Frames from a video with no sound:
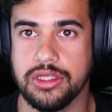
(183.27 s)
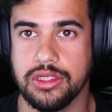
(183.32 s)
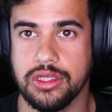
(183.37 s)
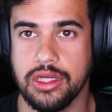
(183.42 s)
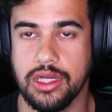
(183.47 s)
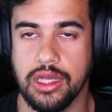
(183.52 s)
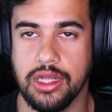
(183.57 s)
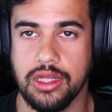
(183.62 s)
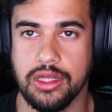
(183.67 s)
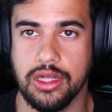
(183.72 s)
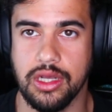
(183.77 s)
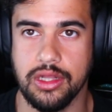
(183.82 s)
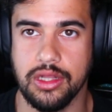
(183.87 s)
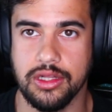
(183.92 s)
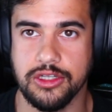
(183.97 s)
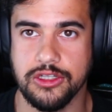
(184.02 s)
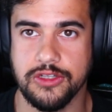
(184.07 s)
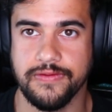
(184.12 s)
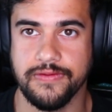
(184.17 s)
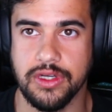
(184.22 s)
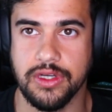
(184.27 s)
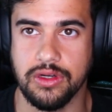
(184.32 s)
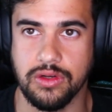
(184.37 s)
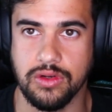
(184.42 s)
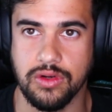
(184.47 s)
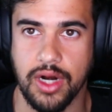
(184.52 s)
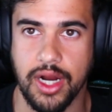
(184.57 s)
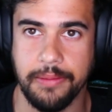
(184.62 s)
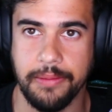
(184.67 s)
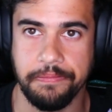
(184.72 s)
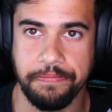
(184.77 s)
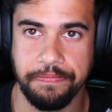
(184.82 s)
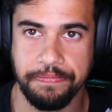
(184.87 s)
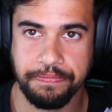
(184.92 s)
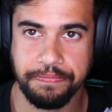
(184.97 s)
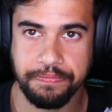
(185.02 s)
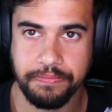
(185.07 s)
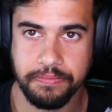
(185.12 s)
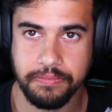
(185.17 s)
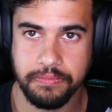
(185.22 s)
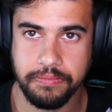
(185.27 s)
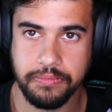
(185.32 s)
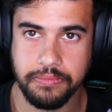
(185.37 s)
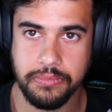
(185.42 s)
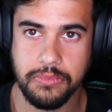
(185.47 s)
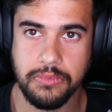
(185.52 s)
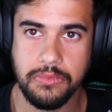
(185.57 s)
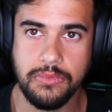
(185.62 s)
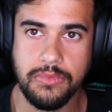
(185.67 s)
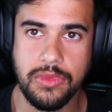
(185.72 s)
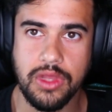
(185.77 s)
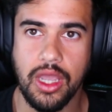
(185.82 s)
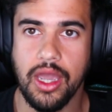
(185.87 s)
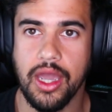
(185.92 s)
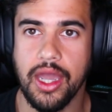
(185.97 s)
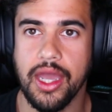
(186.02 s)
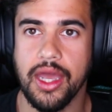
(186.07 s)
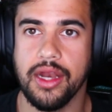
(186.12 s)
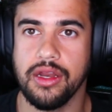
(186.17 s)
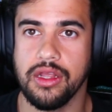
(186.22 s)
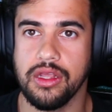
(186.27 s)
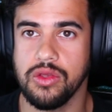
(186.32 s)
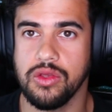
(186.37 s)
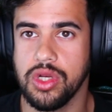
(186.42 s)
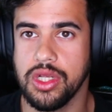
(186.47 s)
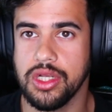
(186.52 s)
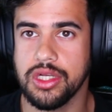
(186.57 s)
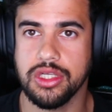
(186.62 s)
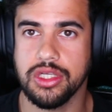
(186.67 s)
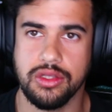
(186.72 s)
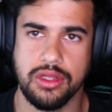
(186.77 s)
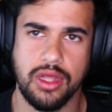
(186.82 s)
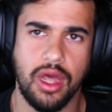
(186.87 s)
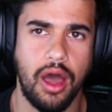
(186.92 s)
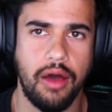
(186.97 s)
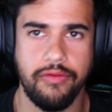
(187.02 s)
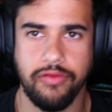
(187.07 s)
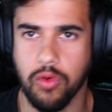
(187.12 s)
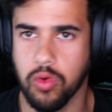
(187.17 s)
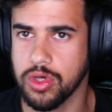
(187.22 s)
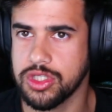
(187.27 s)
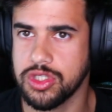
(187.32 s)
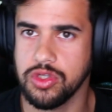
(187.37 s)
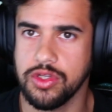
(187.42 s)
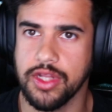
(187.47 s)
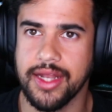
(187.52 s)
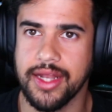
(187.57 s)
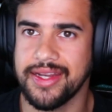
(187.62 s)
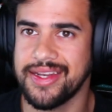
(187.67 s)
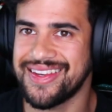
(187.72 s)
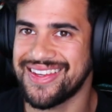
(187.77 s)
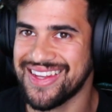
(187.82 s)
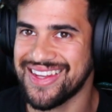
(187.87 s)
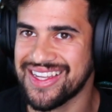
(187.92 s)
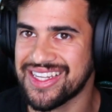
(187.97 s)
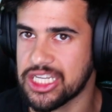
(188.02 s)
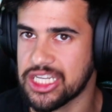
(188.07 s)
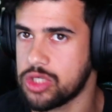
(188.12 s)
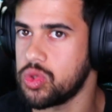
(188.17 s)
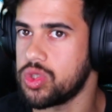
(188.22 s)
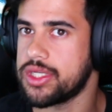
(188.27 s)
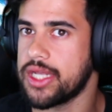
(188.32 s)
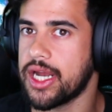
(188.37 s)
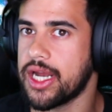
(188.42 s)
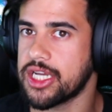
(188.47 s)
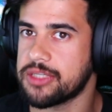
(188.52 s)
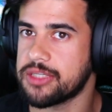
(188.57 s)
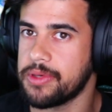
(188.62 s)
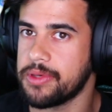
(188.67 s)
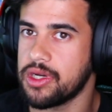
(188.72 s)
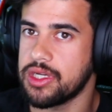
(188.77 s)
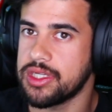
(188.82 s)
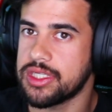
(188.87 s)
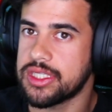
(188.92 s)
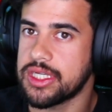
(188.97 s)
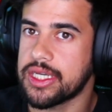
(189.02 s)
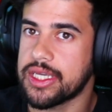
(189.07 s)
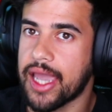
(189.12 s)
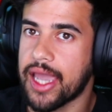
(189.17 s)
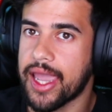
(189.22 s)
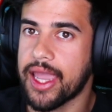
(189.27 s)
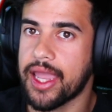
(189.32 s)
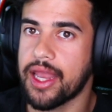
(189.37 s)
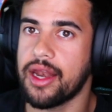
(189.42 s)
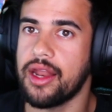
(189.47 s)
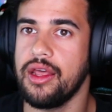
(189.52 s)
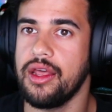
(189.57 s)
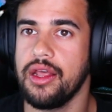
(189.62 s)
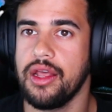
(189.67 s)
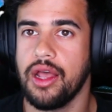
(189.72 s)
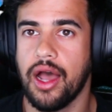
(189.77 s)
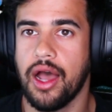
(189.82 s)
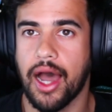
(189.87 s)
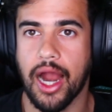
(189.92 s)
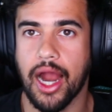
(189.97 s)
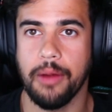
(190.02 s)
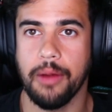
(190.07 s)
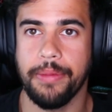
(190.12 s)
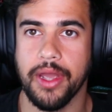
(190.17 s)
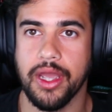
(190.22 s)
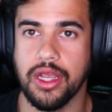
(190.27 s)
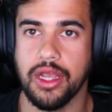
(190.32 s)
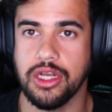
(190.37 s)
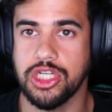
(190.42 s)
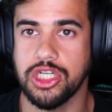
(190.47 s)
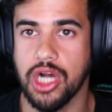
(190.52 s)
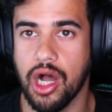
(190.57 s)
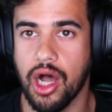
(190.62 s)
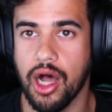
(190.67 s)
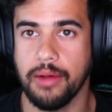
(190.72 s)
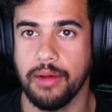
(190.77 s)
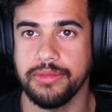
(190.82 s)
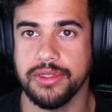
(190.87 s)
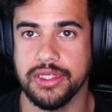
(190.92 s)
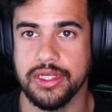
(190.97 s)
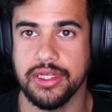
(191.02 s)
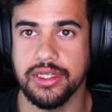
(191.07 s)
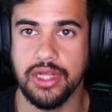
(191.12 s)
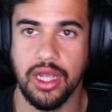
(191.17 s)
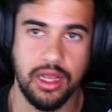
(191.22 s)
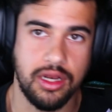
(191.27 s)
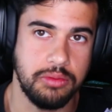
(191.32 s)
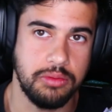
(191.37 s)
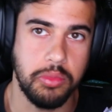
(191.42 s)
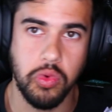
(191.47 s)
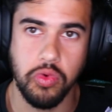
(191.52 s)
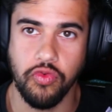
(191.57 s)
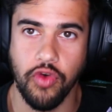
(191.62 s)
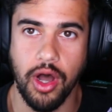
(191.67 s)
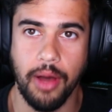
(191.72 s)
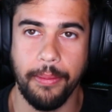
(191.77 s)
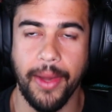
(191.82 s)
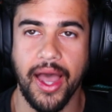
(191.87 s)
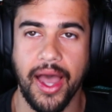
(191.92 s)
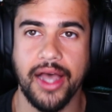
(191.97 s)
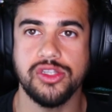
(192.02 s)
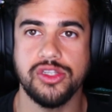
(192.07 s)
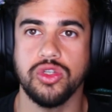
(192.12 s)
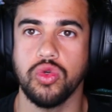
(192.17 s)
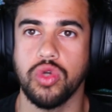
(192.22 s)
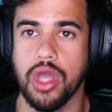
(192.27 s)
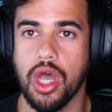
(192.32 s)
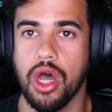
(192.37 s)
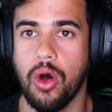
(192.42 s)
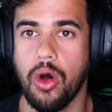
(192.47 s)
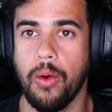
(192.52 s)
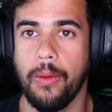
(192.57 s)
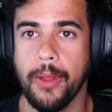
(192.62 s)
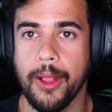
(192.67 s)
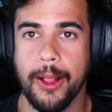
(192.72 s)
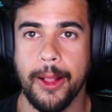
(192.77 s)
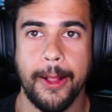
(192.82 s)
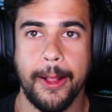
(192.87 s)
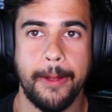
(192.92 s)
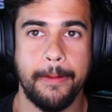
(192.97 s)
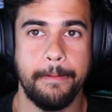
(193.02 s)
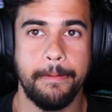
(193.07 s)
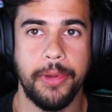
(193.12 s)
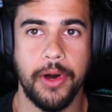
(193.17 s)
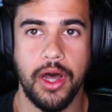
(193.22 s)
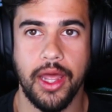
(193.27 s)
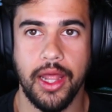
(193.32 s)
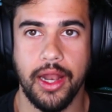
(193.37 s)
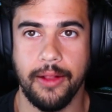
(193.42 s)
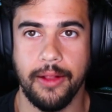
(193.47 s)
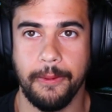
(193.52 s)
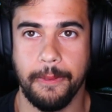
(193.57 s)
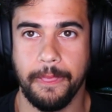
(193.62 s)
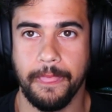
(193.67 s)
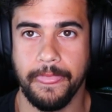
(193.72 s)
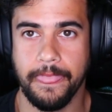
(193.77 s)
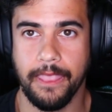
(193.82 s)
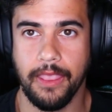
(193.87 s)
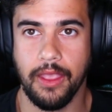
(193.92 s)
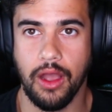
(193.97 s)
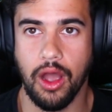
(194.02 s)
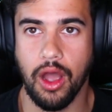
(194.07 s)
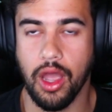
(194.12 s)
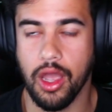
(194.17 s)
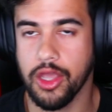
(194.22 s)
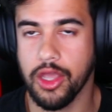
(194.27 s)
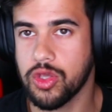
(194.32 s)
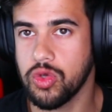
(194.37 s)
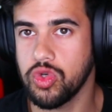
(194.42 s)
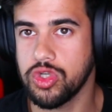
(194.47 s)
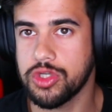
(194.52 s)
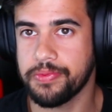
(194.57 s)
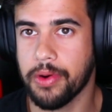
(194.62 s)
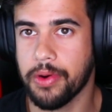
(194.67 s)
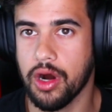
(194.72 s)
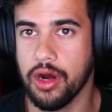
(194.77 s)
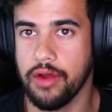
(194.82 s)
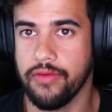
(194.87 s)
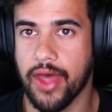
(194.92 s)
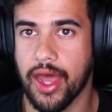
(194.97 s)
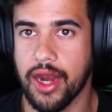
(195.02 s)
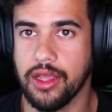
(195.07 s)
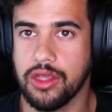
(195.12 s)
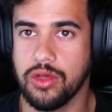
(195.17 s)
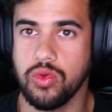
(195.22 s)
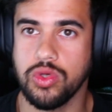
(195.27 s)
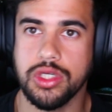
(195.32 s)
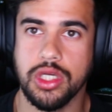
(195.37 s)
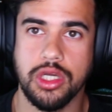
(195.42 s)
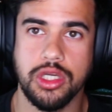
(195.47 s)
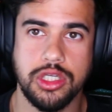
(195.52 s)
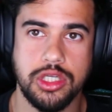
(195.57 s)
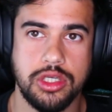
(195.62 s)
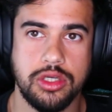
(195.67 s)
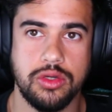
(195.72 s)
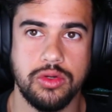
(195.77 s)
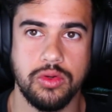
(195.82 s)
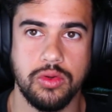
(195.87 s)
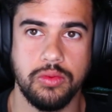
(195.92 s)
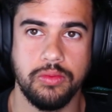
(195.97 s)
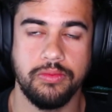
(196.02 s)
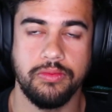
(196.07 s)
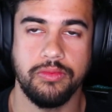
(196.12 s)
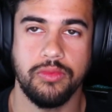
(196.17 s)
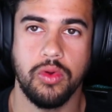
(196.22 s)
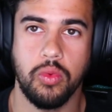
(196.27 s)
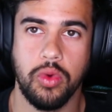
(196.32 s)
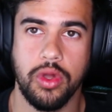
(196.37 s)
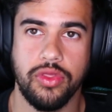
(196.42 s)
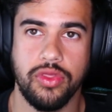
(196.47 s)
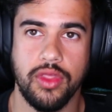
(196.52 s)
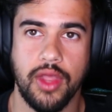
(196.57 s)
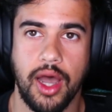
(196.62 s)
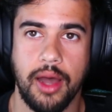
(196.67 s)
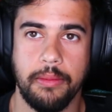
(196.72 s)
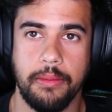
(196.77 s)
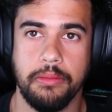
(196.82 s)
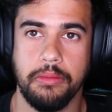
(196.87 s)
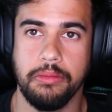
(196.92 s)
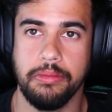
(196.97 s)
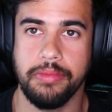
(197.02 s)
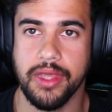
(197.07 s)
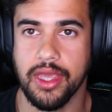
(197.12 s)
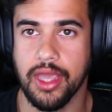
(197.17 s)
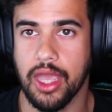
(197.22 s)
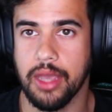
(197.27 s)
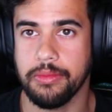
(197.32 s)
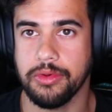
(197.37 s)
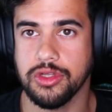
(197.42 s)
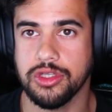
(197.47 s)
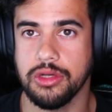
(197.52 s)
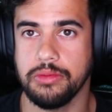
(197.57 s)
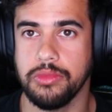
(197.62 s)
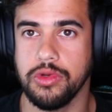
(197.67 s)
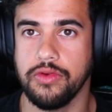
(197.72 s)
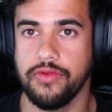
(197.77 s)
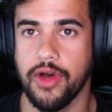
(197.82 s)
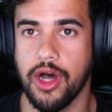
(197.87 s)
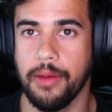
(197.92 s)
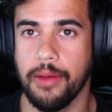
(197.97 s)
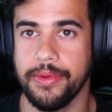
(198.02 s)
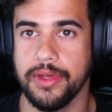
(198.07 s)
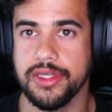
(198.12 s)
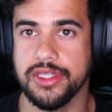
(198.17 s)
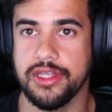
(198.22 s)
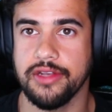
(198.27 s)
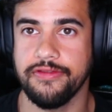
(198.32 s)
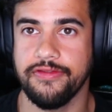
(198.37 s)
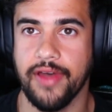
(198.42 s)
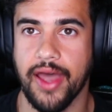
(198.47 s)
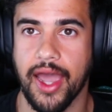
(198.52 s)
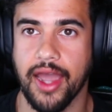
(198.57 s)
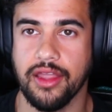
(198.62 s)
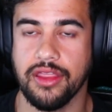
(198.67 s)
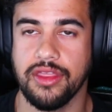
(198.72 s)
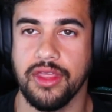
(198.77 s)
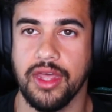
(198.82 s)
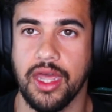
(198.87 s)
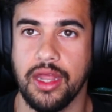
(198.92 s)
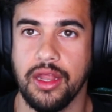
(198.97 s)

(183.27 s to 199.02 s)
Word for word: in, in this field, right? And you need to, of course, you then need to use that experience to gain higher paying jobs and, and move up as you go. But a, a huge part of that, a huge issue with not being able to move up is the fact that